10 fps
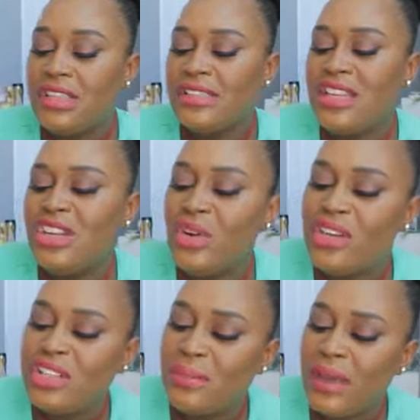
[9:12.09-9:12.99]
say,
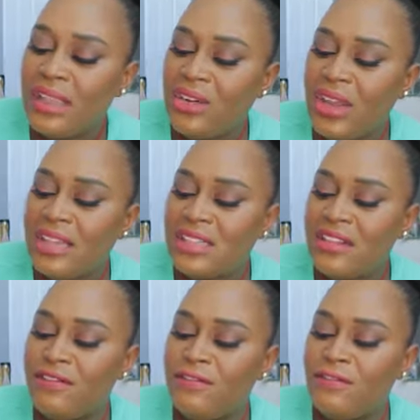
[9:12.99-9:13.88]
notice your belly
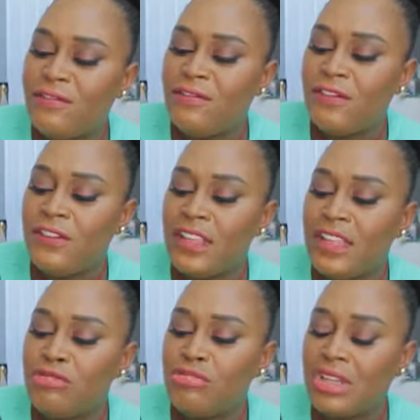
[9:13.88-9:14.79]
occasionally
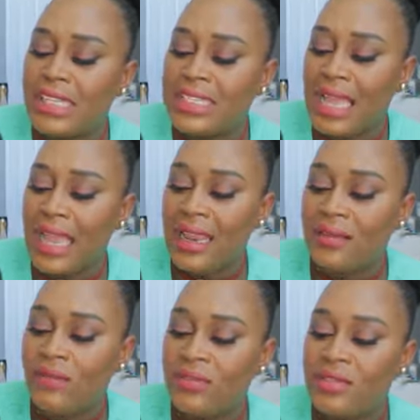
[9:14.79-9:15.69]
feeling really
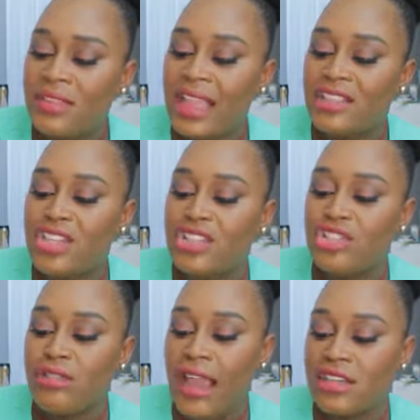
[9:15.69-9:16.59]
tight. That's
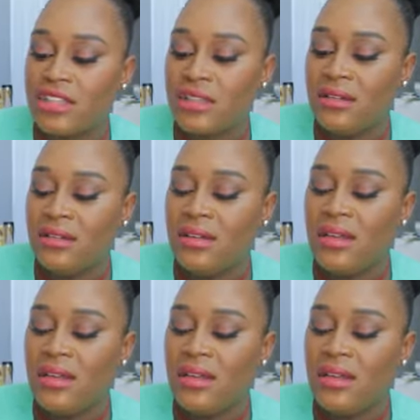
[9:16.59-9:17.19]
contraction.